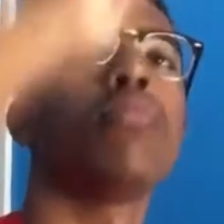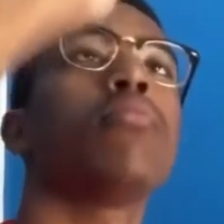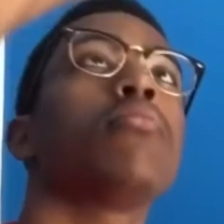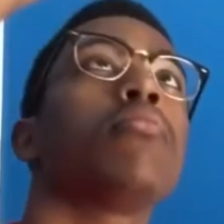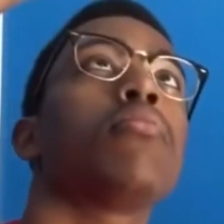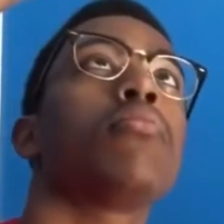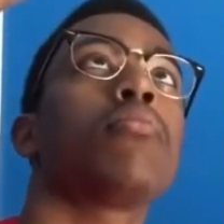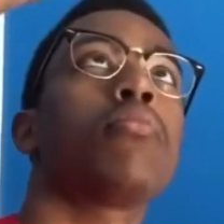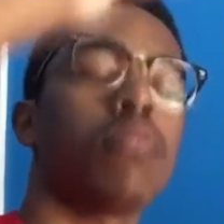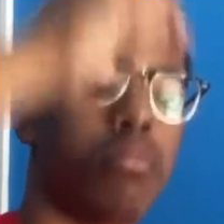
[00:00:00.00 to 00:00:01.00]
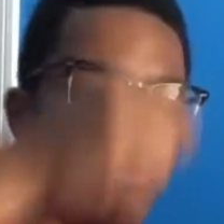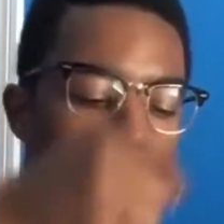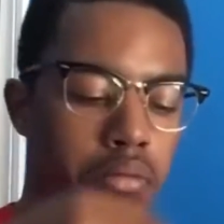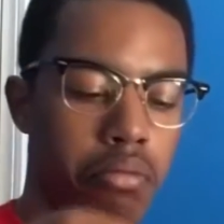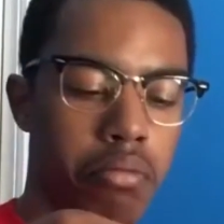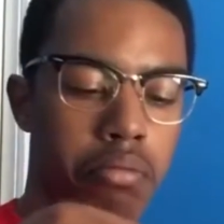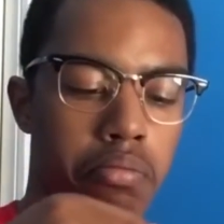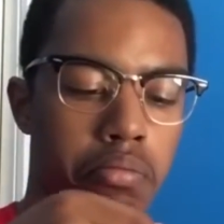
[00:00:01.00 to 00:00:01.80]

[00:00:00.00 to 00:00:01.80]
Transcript: [no speech]